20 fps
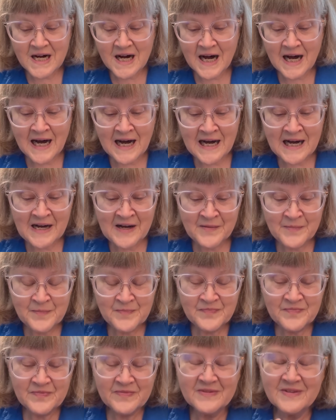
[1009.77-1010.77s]

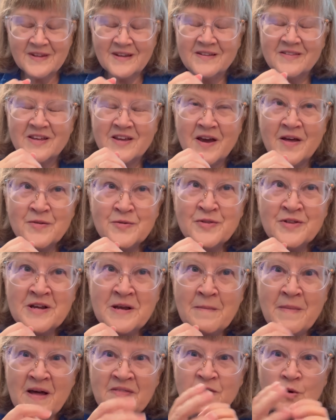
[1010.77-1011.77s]
The other thing
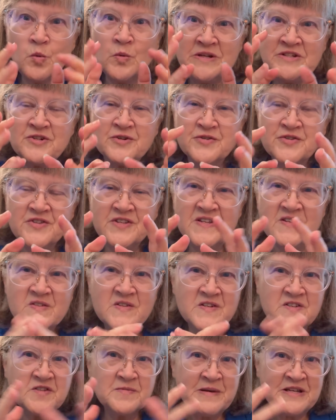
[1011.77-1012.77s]
about the winter
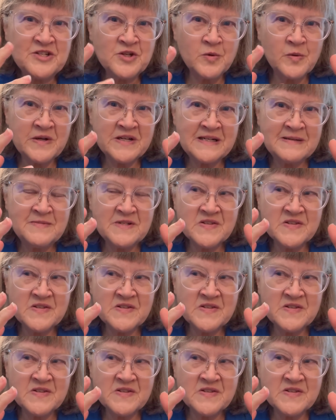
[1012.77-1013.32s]
season, especially when I'm